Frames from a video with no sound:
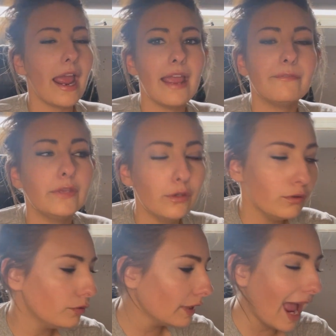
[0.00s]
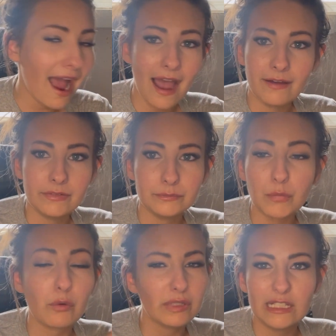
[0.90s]
If you have
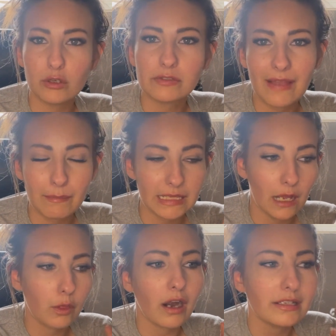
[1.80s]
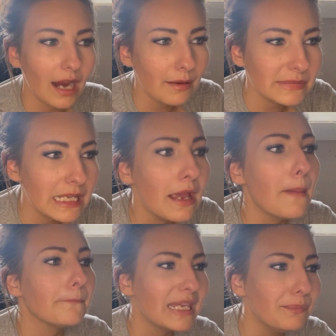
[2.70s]
a really close family, a lot of times
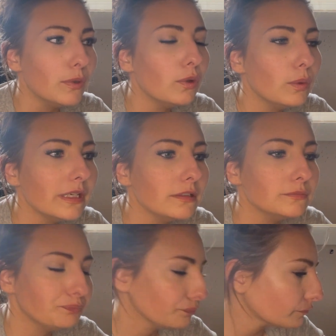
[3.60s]
people will,